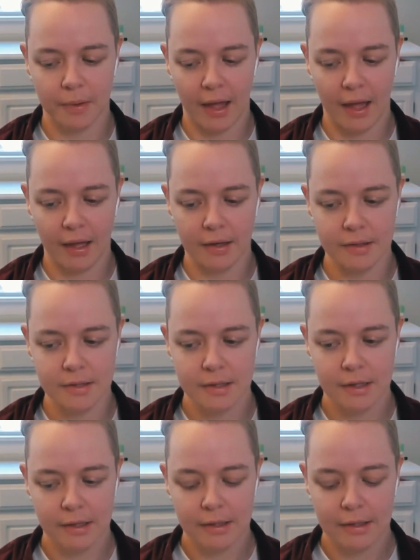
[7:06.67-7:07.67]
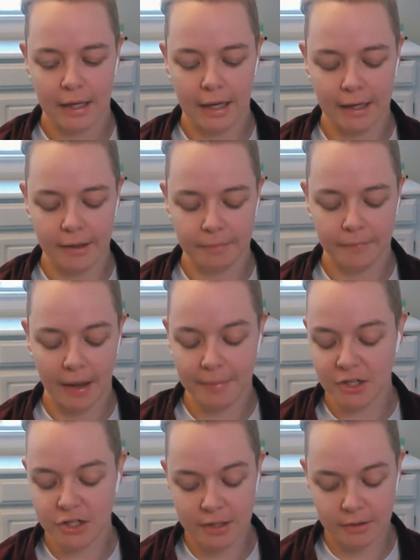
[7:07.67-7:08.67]
And um, I
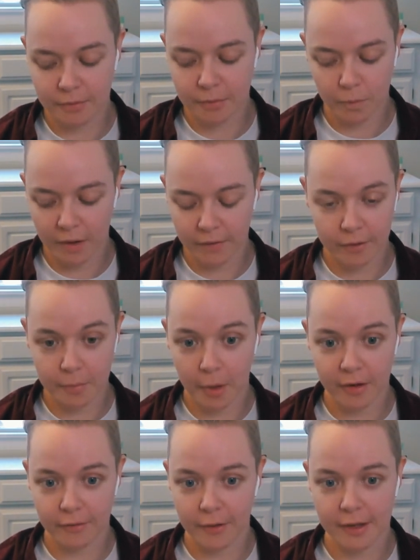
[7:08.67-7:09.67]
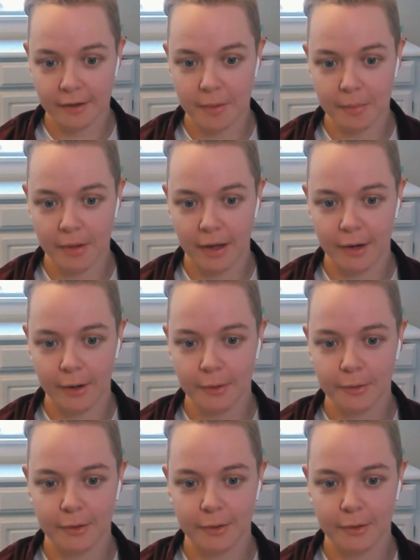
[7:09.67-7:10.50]
mean, she's one of the smartest, funniest people I know.